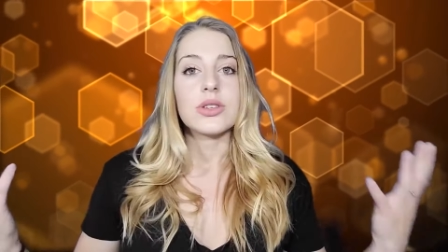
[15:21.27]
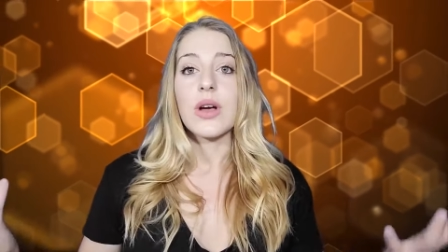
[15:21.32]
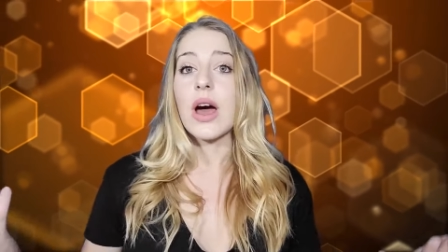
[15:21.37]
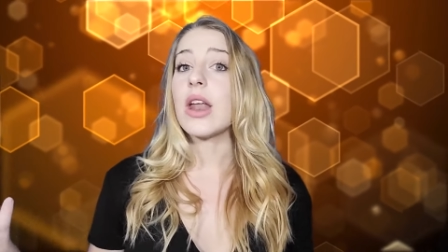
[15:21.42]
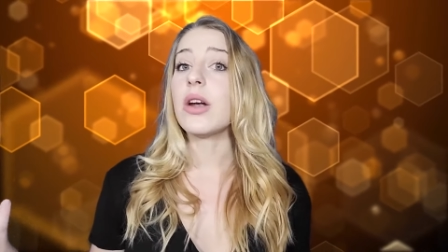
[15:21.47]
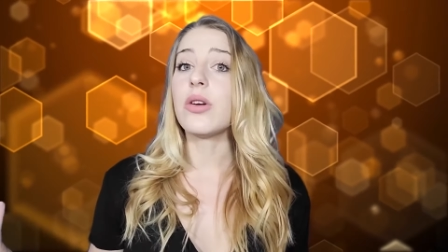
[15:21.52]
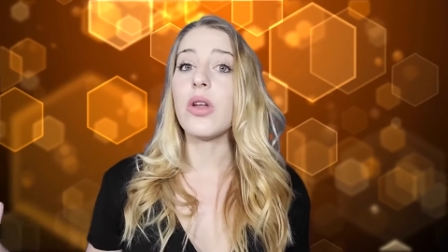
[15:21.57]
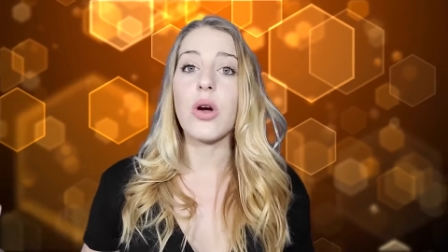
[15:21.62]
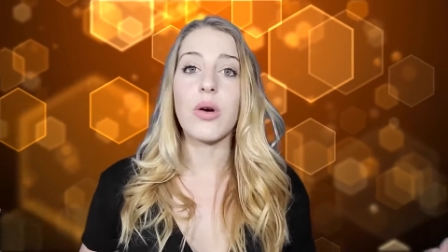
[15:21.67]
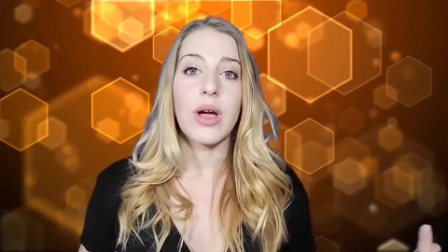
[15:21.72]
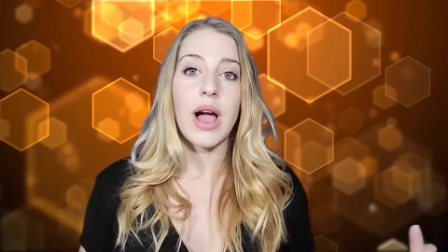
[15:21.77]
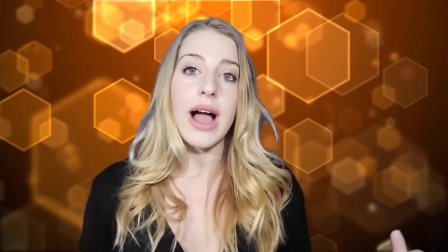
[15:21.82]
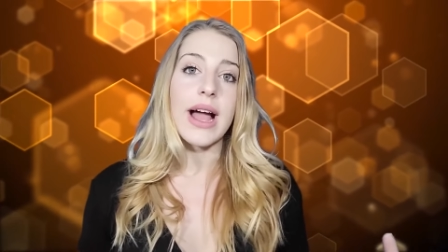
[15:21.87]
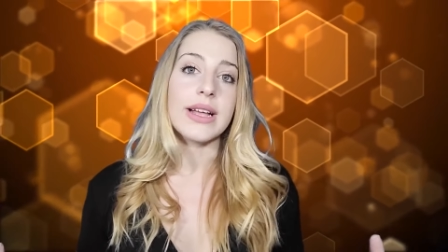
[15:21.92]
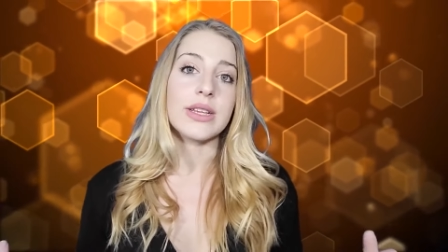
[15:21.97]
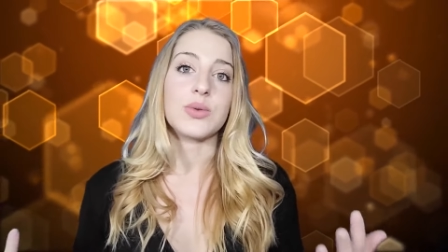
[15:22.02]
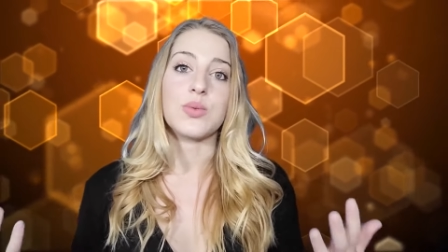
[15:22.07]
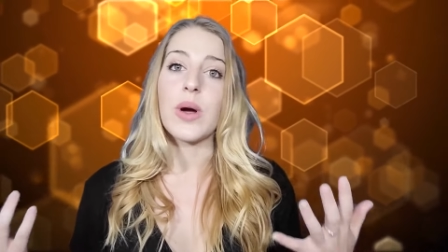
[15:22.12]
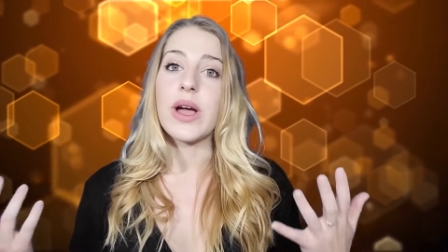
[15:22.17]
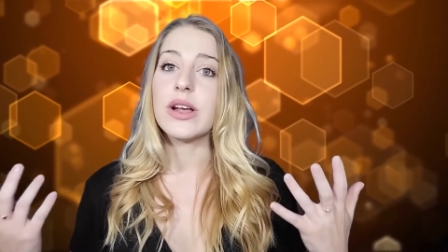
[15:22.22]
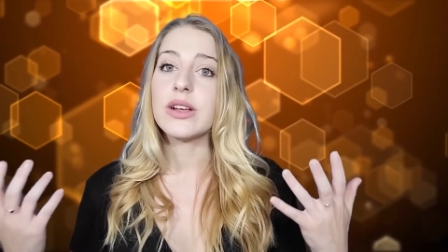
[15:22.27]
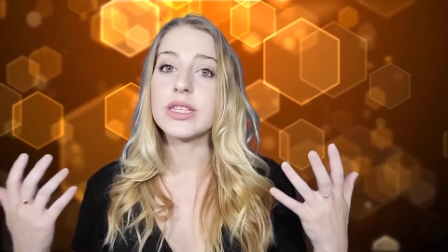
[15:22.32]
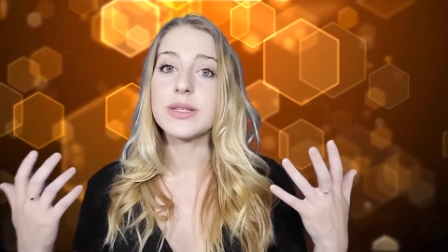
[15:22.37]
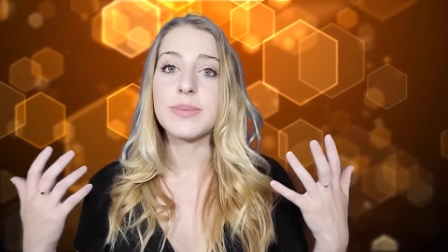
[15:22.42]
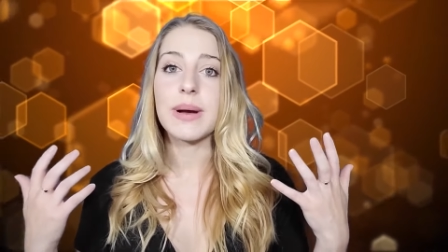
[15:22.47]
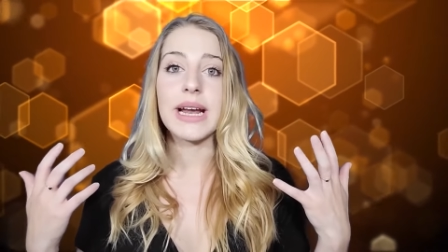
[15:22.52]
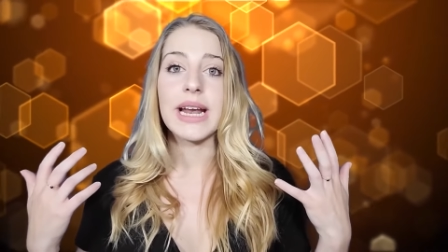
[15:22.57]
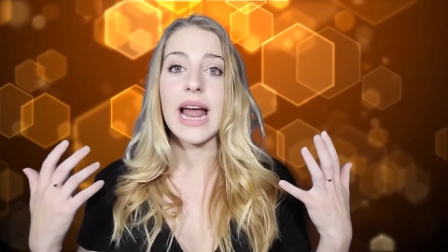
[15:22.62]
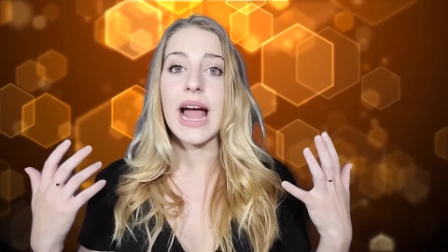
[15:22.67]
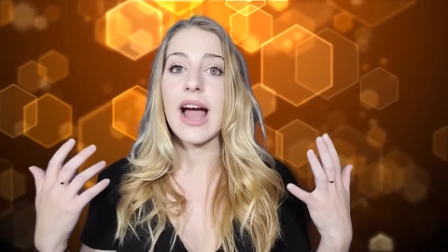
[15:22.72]
So I don't know guys, whales
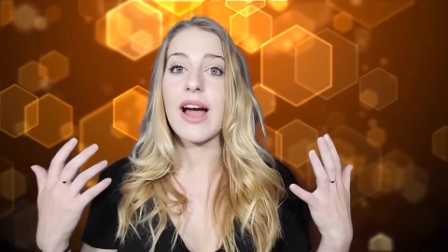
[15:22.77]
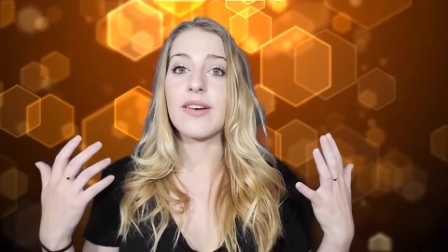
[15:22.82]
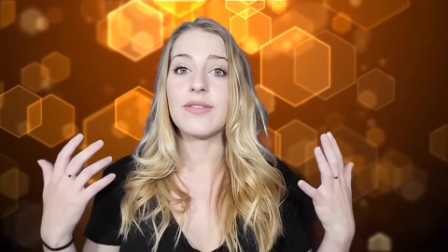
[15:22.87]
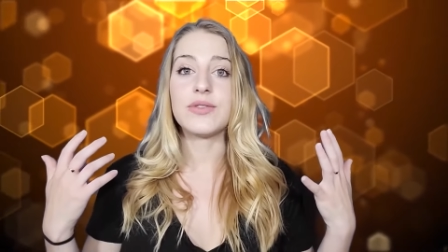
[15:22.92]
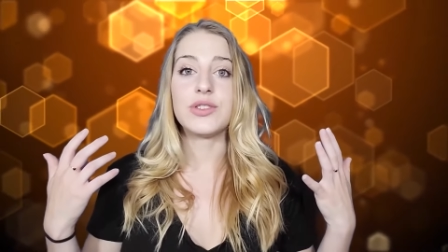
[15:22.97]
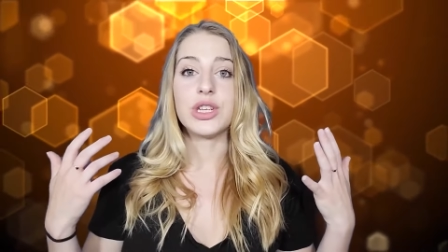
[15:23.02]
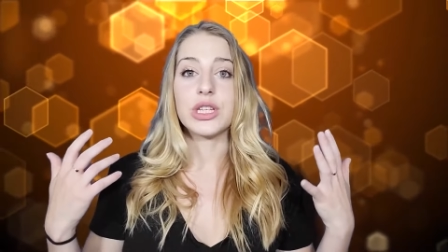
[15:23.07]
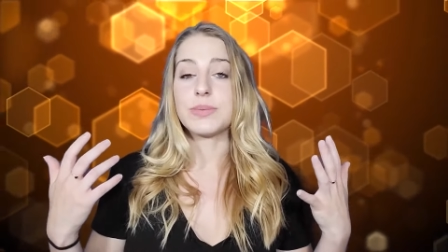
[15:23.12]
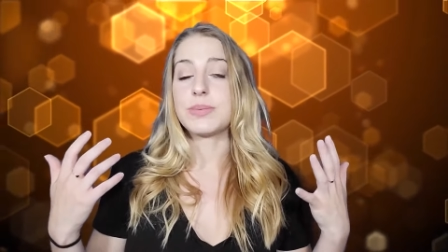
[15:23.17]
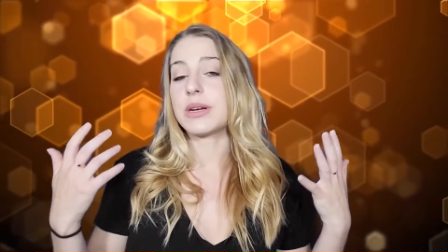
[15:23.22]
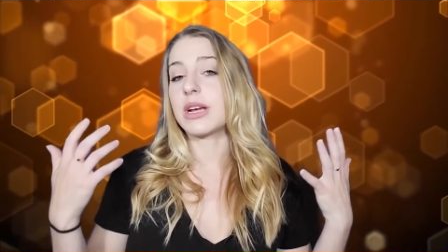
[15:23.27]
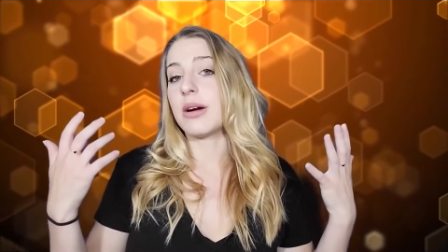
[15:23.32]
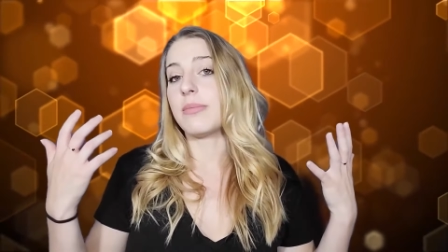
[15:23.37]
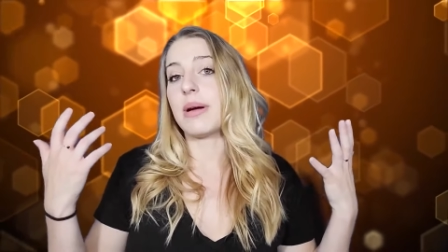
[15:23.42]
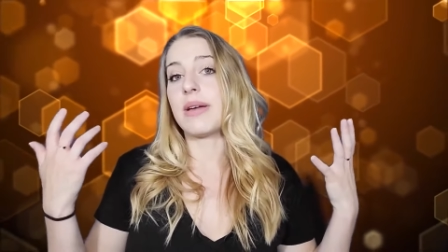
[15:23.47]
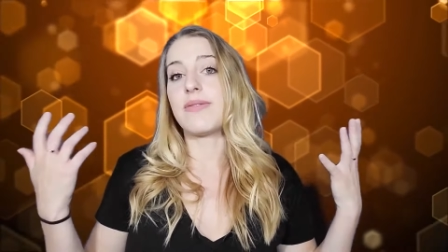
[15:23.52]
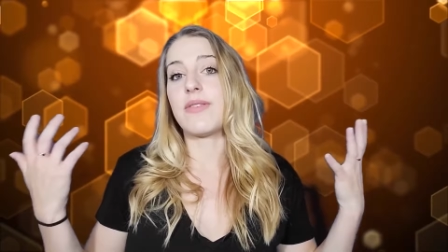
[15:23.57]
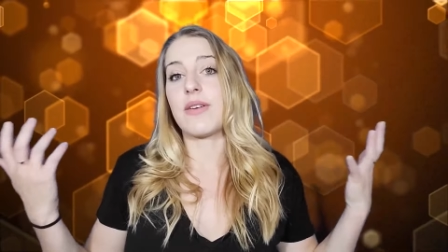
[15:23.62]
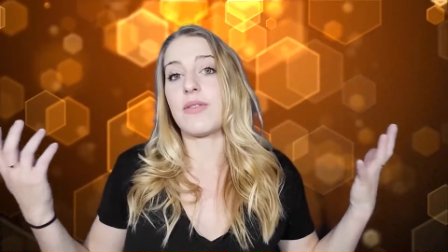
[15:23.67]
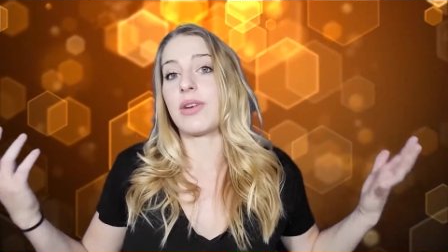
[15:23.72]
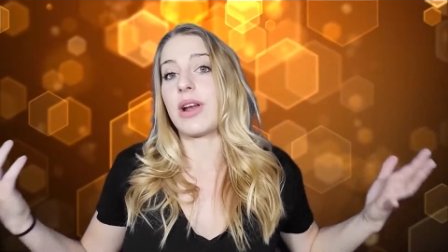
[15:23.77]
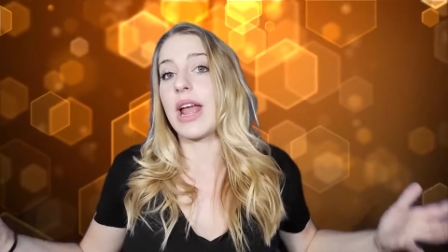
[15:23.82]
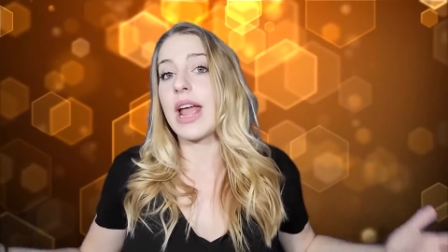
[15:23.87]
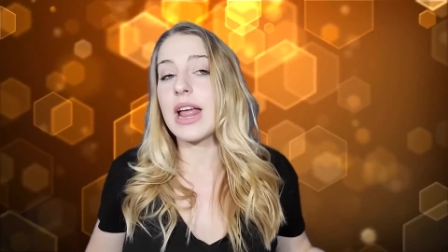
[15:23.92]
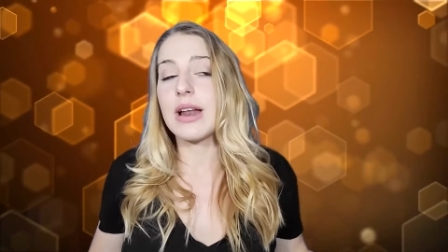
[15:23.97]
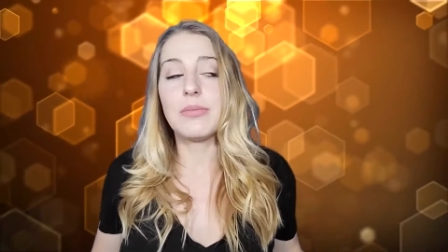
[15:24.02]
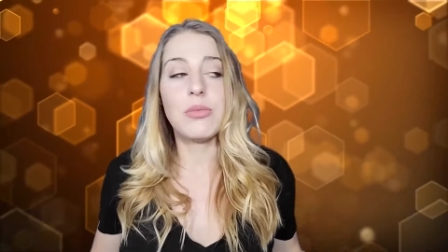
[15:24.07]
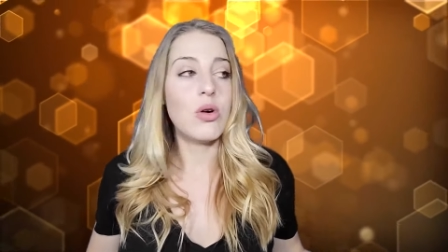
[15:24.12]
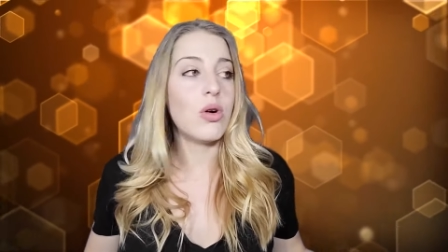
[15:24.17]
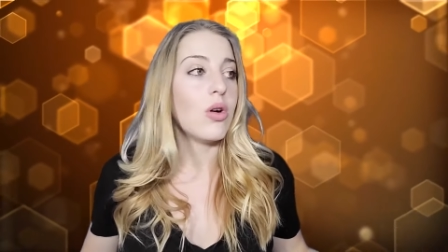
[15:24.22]
might have just become my favorite
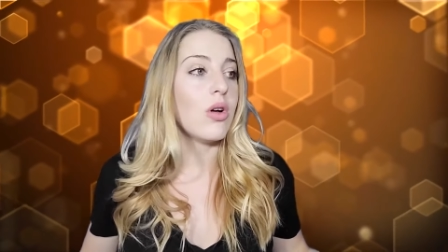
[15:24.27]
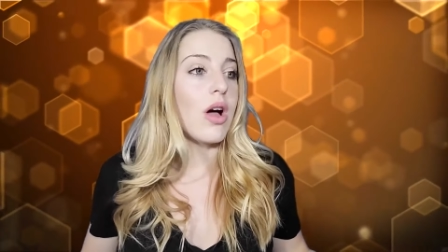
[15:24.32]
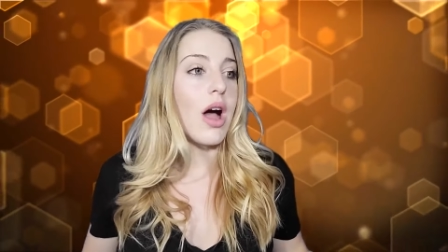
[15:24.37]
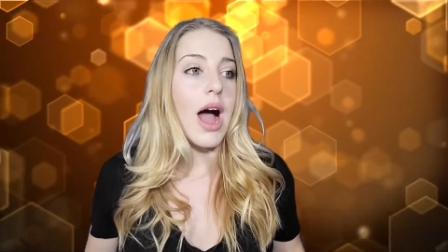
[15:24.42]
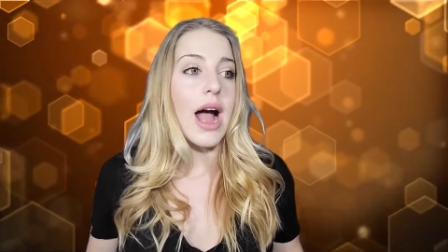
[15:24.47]
animal.